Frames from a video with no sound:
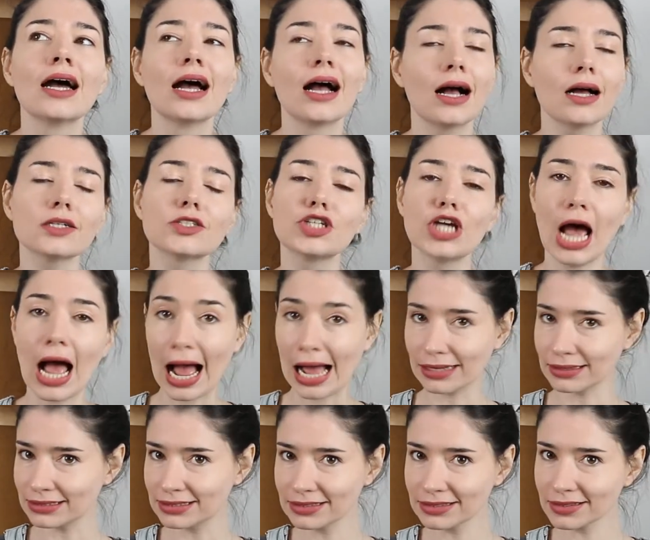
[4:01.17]
a
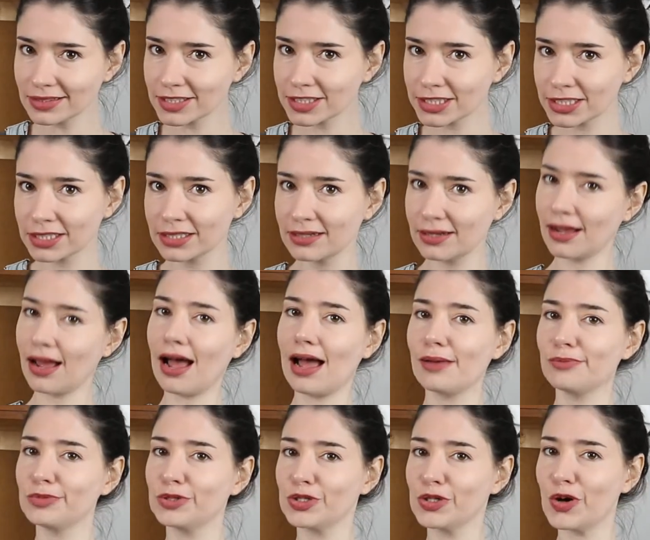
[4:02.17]
challenge,
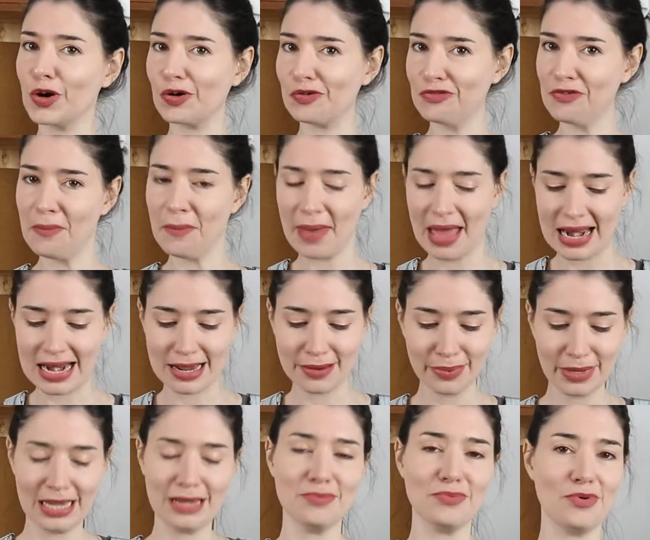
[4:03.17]
I'm sure, for many
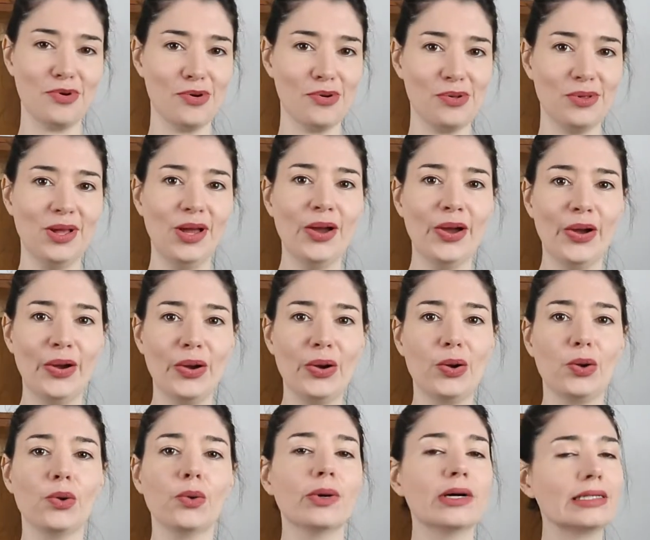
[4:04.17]
people
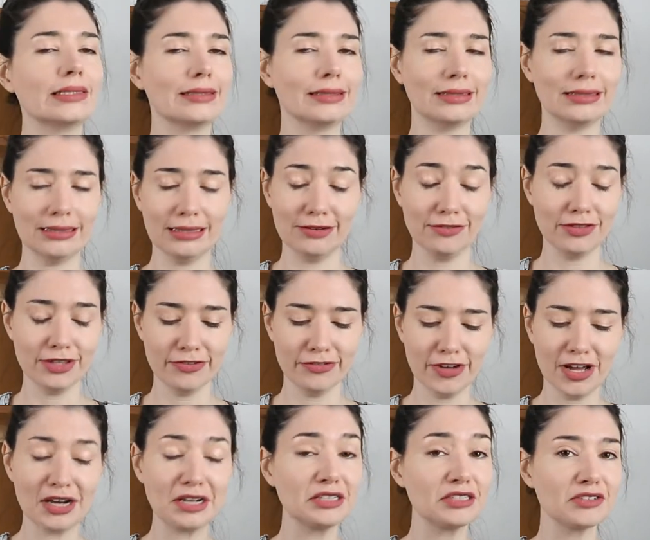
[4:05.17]
who love the
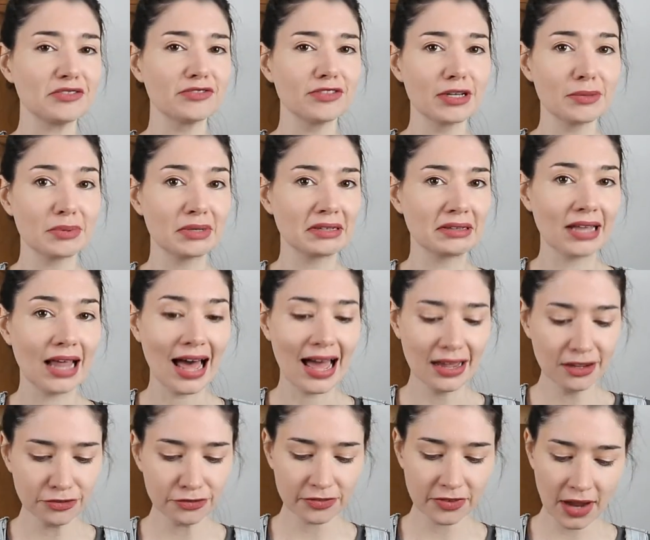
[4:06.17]
furniture flipping
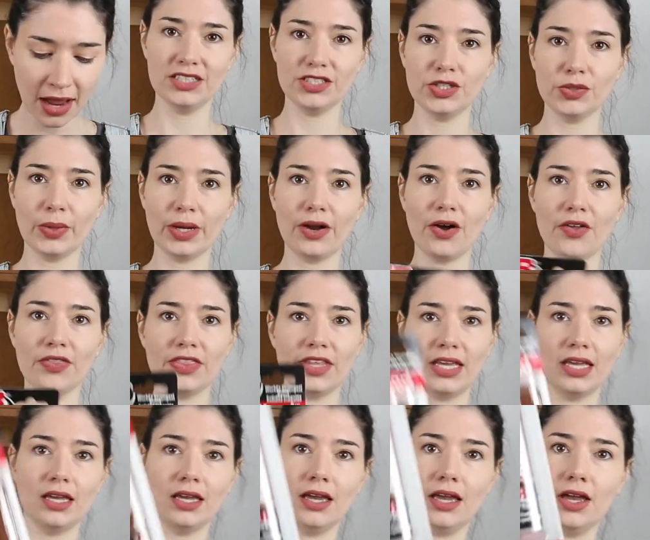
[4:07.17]
life. So I got
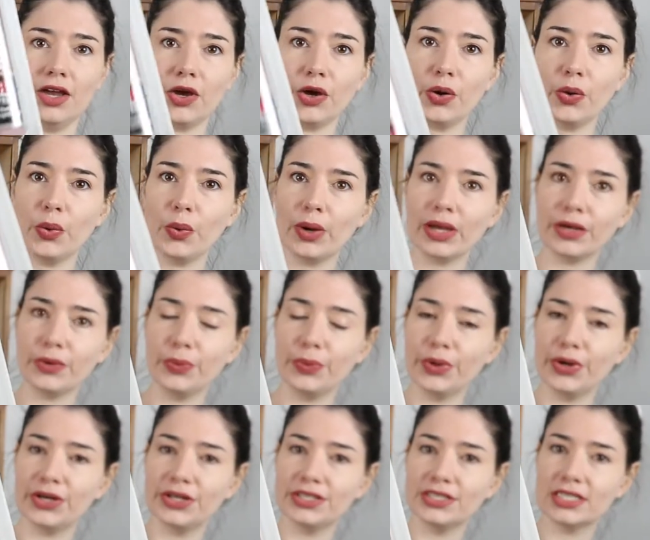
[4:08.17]
the quick
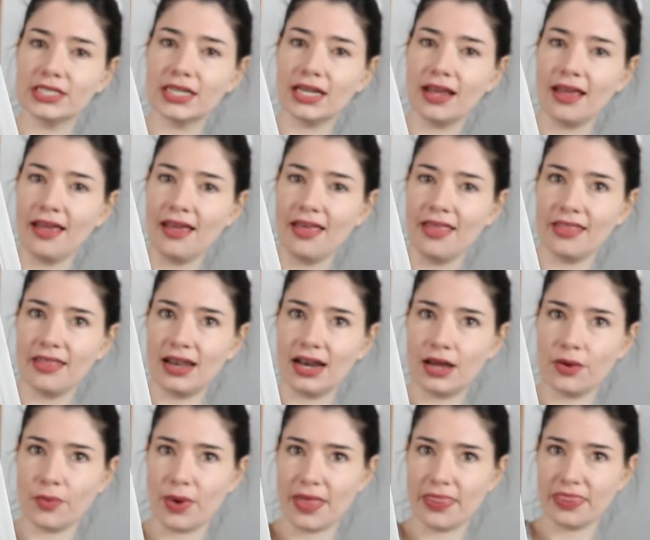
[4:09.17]
wood that
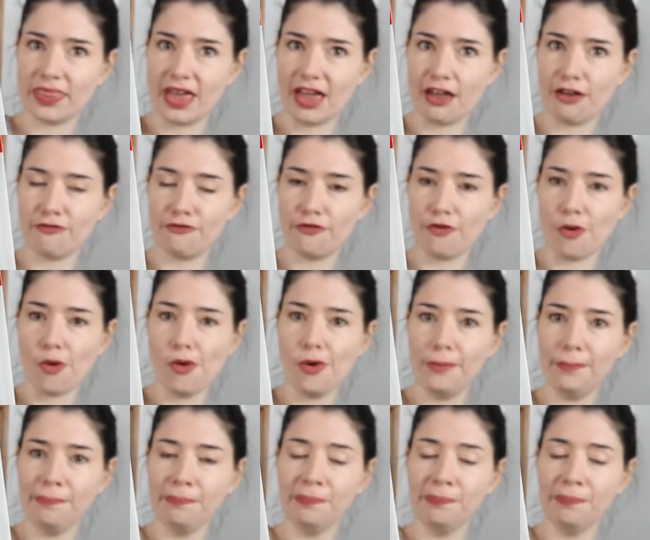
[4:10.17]
I went there for.